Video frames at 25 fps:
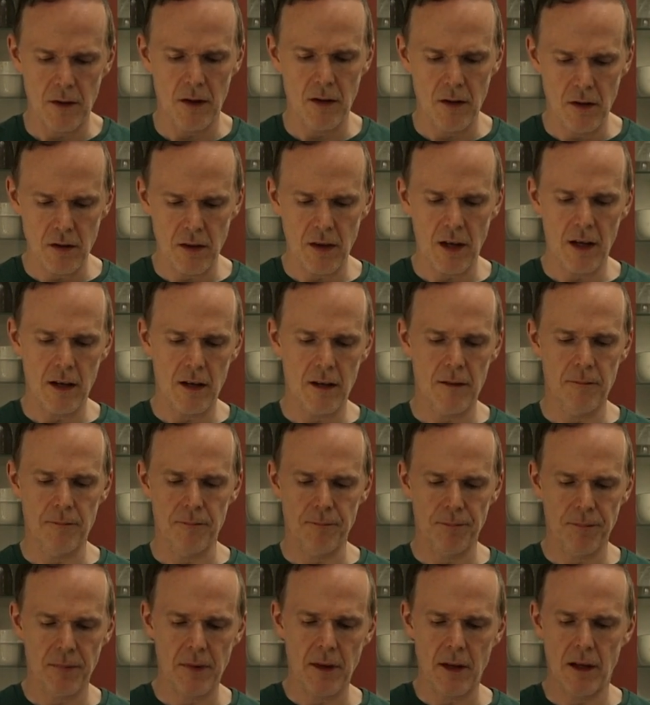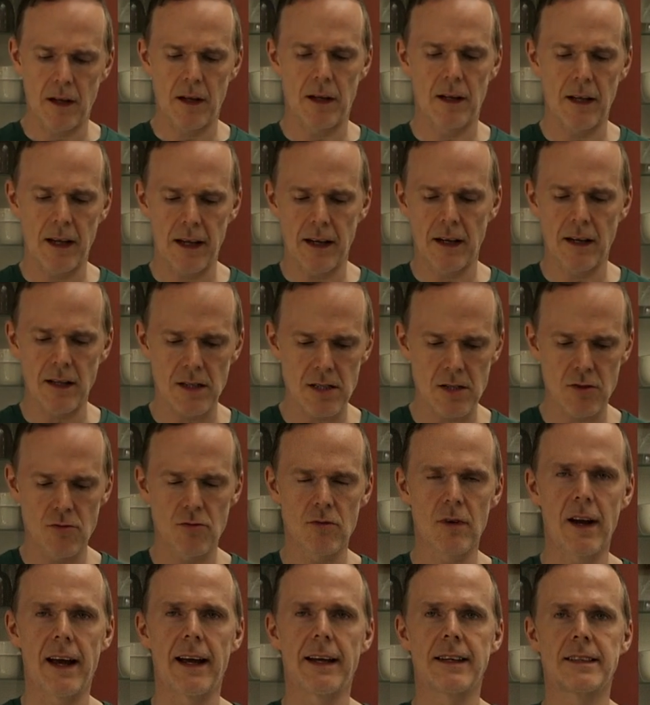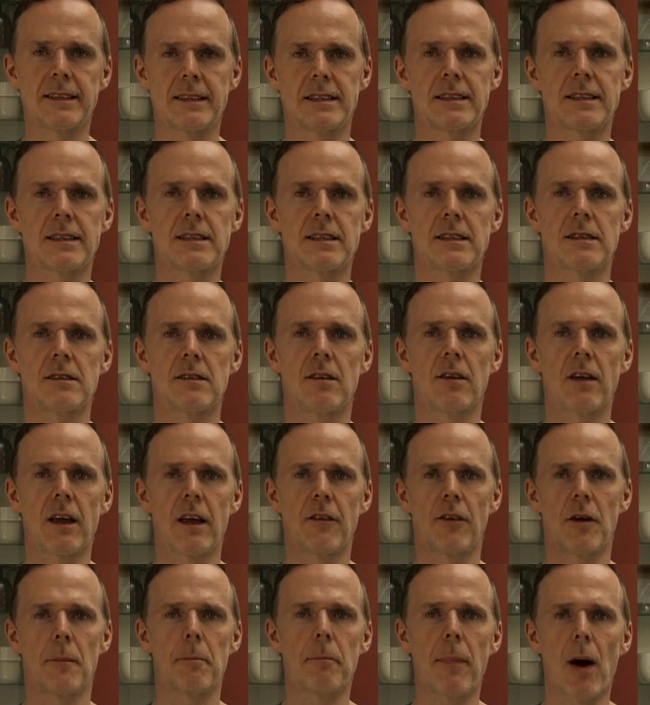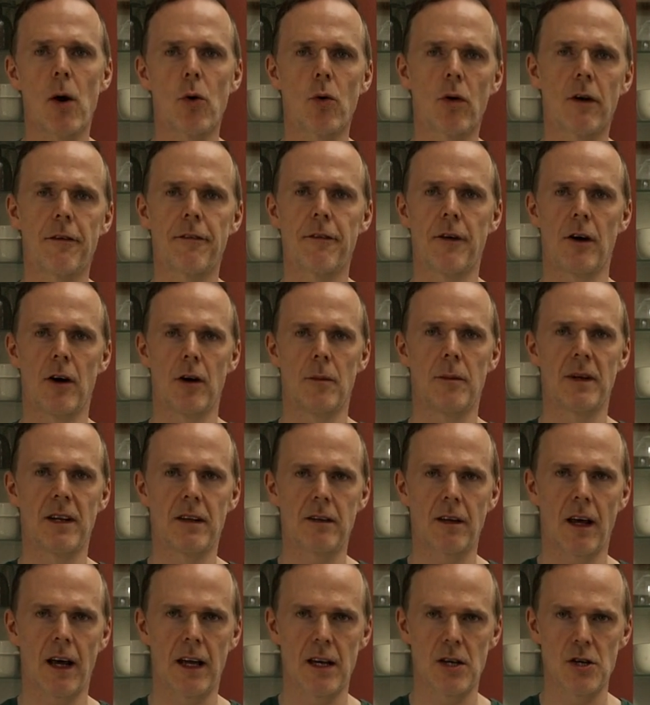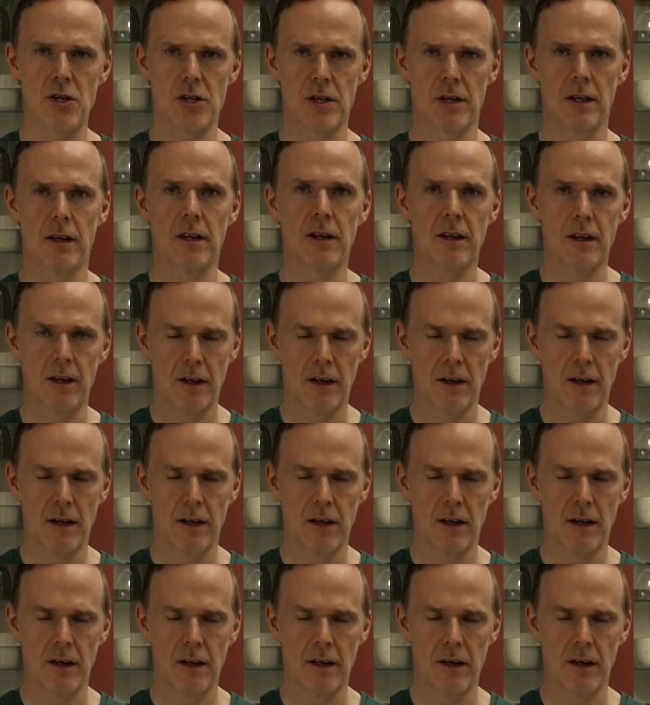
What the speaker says: you then let it to rest, give it bulk fermentation,